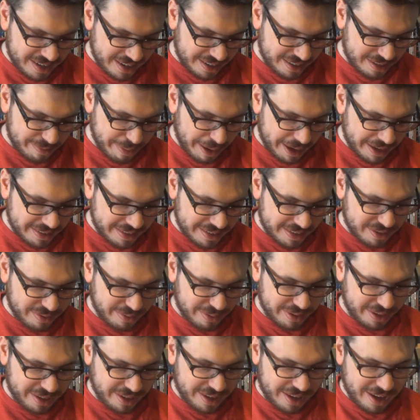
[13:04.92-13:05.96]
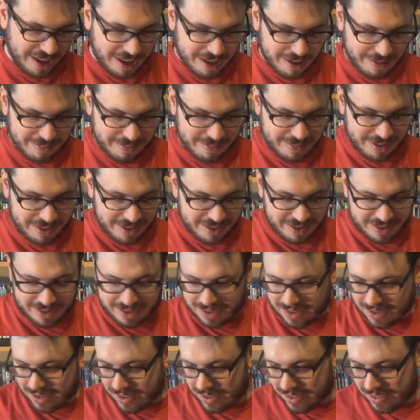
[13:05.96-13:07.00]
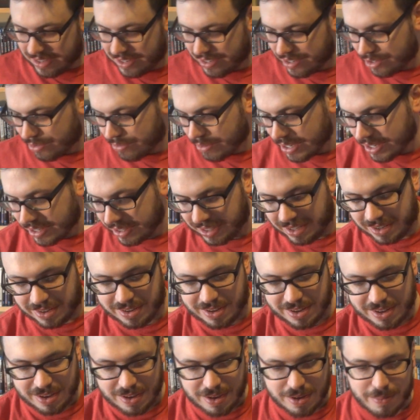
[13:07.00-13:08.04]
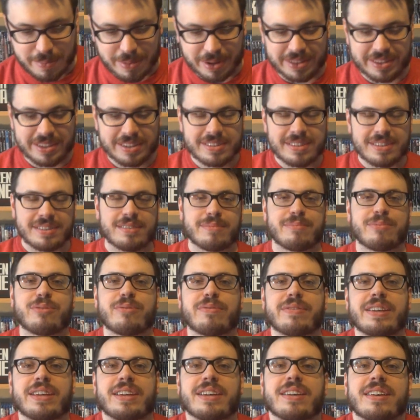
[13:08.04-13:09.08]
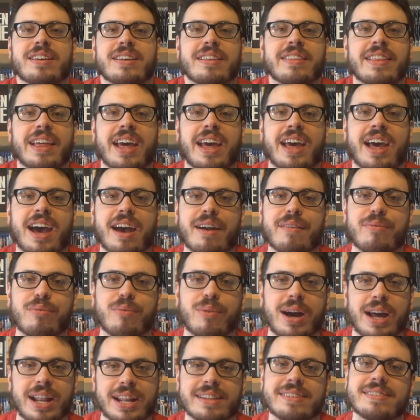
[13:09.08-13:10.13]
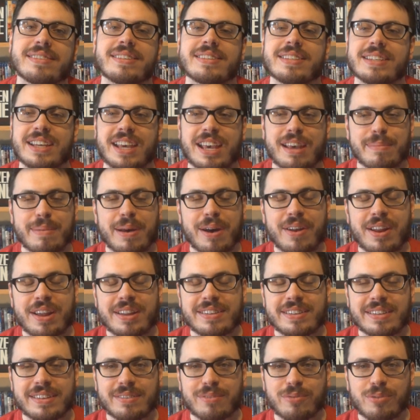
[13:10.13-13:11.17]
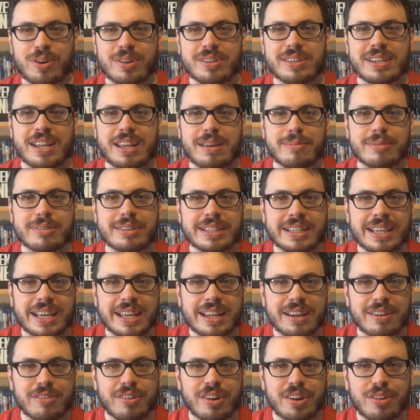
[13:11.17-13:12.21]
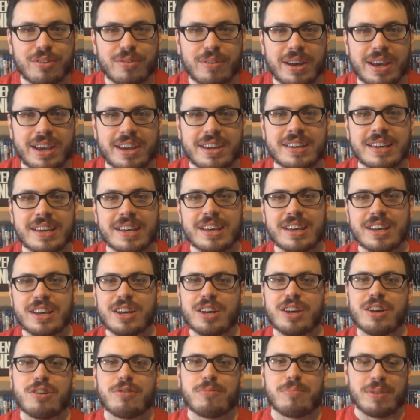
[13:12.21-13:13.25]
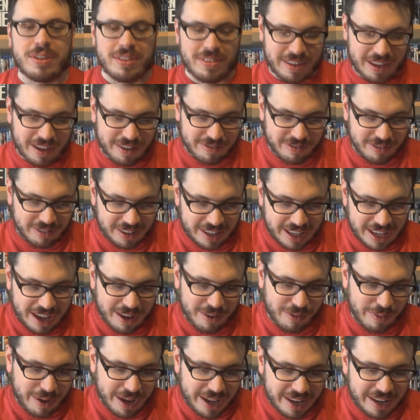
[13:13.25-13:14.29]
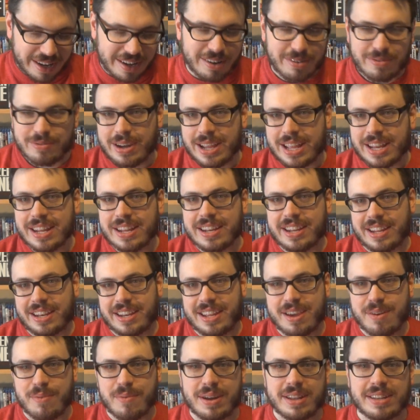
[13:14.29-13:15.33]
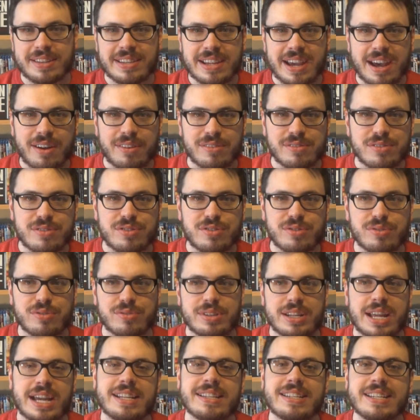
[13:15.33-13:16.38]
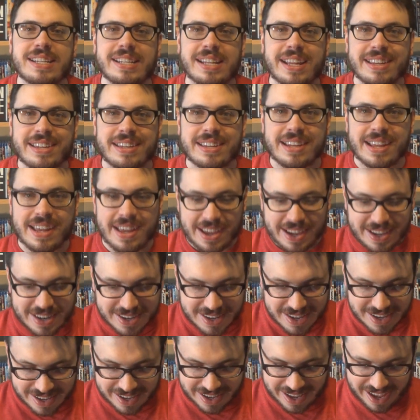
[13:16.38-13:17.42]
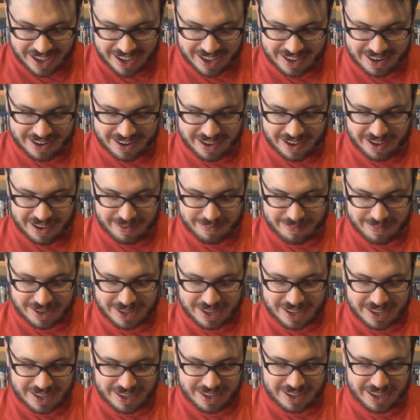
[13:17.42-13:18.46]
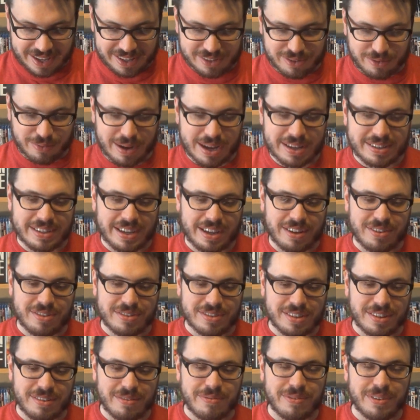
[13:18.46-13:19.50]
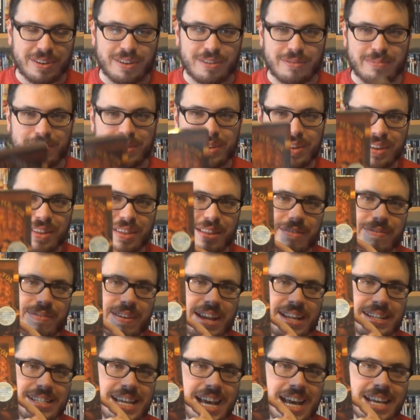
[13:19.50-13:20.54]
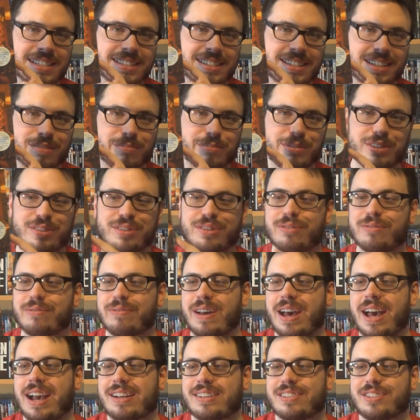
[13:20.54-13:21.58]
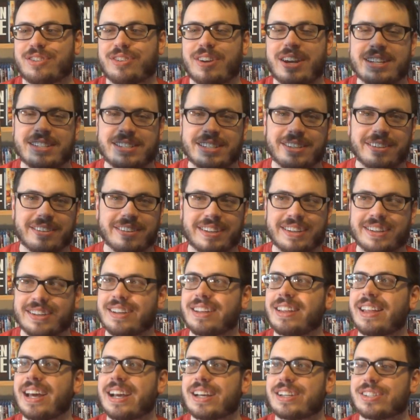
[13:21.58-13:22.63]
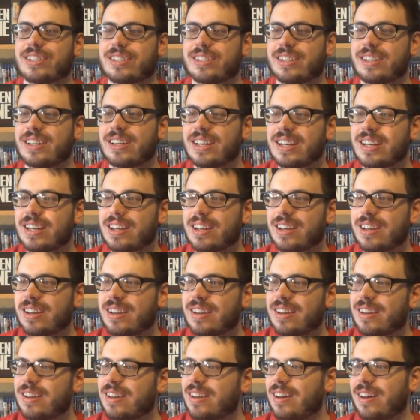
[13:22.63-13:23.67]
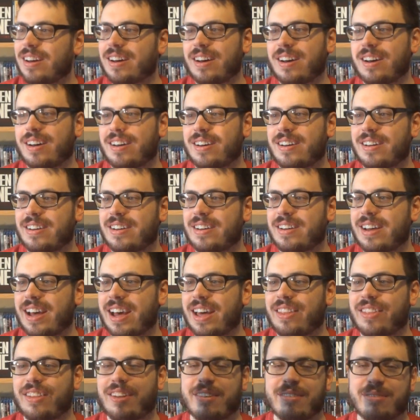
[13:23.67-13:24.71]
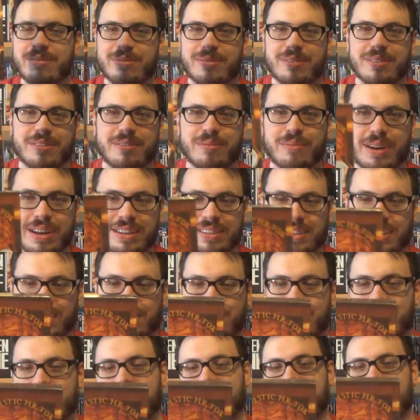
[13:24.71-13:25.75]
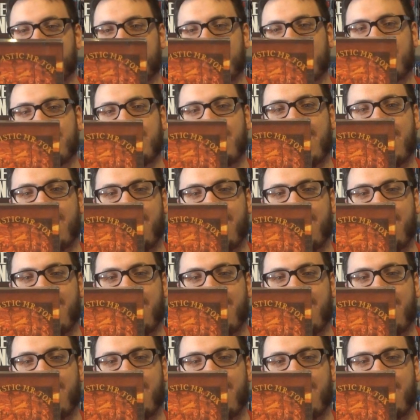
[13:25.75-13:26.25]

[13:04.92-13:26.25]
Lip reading: expect this one to come this quickly, but this is a movie that I've wanted since it came out. I wasn't able to get it right away, but thankfully I waited and waited, and it went down to $19.99. And it's a Wes Anderson film, The Fantastic Mr. Fox, Criterion Collection. Oh, I love Wes Anderson, and